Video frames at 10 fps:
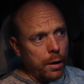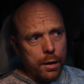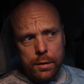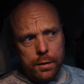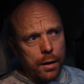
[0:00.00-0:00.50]

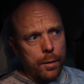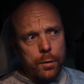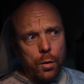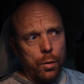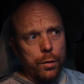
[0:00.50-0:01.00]
is set up
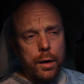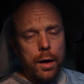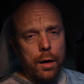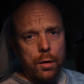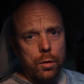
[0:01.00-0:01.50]
to only
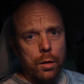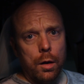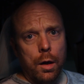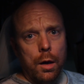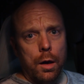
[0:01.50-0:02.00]
handle
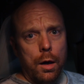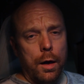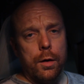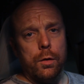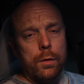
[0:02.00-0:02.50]

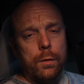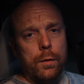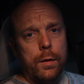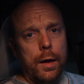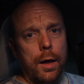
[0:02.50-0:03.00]

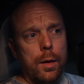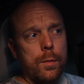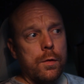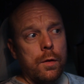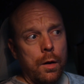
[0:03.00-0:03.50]
150
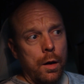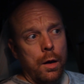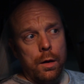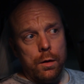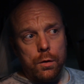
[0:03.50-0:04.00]
amps.
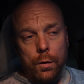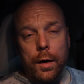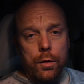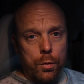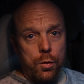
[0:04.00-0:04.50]
So
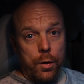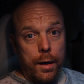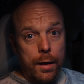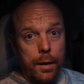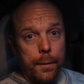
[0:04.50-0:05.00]
that's what you're
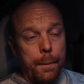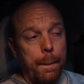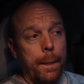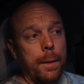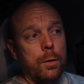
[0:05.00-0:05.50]
getting.
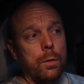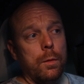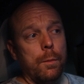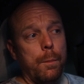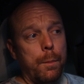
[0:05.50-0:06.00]

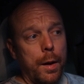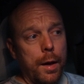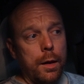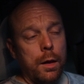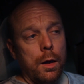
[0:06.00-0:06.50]

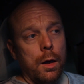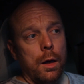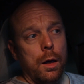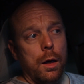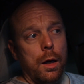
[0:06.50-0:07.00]
But
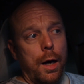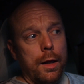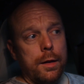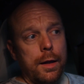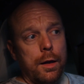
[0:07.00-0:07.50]

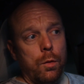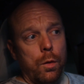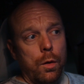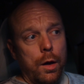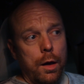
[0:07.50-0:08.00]
I think
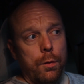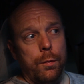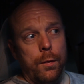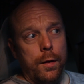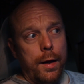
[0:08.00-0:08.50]

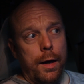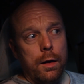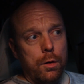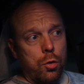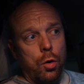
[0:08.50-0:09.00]
if
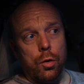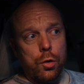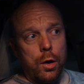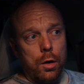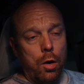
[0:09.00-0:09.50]
that
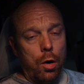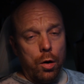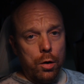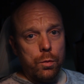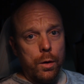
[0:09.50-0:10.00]
charging
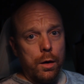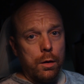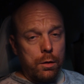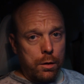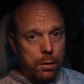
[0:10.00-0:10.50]

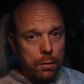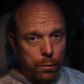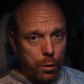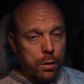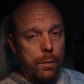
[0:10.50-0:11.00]
hardware
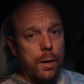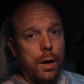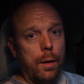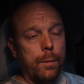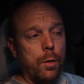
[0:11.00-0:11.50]
were to be
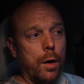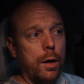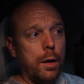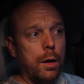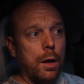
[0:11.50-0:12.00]

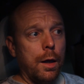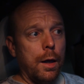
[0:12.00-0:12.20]
upgraded,